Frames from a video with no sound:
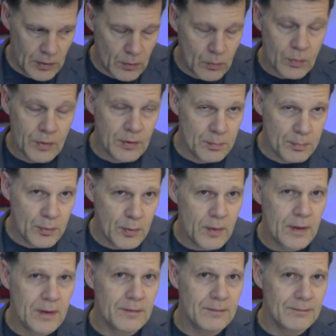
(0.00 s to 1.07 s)
when you
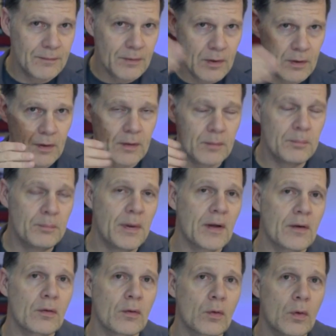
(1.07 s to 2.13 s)
put it on
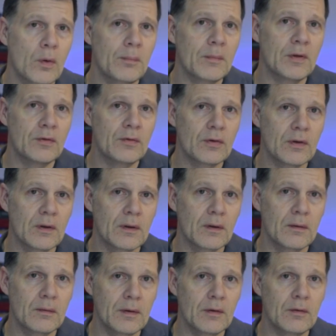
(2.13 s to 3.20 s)
better equipment,
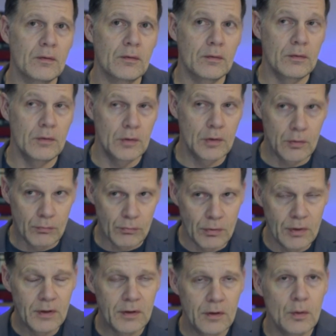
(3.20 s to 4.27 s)
you can
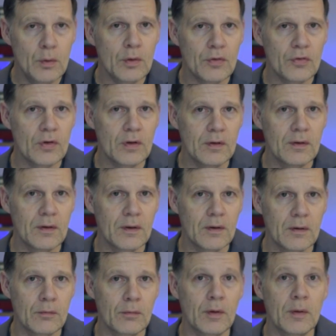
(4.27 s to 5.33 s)
really notice it.
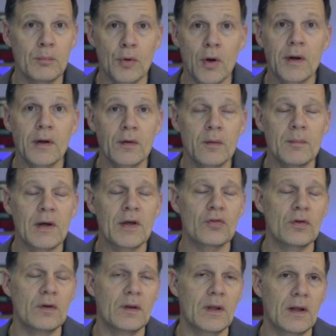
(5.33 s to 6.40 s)
It really brought out the
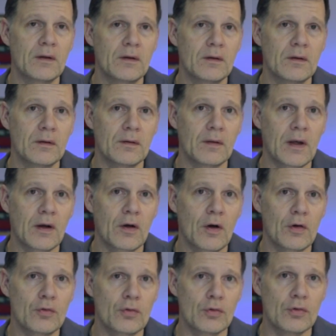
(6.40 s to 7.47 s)
best in that
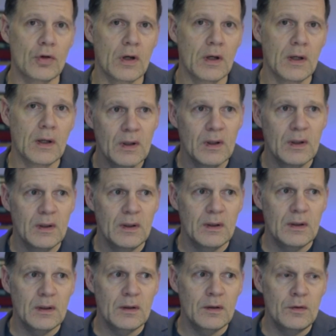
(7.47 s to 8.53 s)
cartridge.
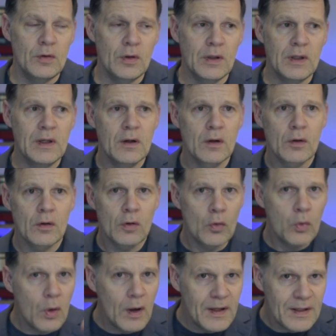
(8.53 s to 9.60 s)
You could hear
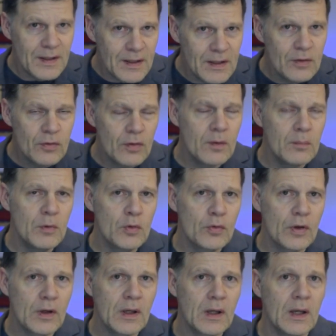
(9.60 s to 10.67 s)
quite into the
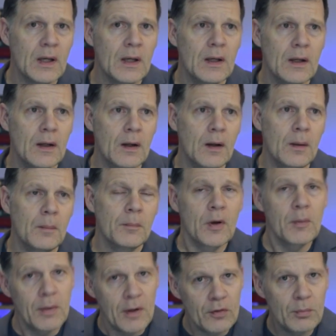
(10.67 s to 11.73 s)
music.
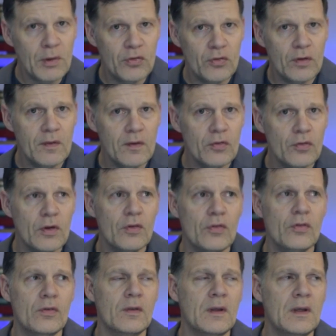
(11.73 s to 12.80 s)
Compared to my
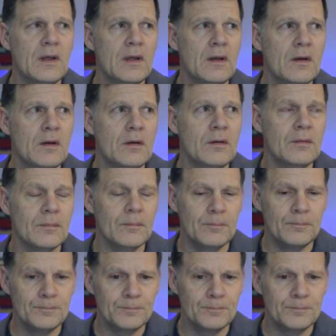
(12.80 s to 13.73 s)
synthesis, the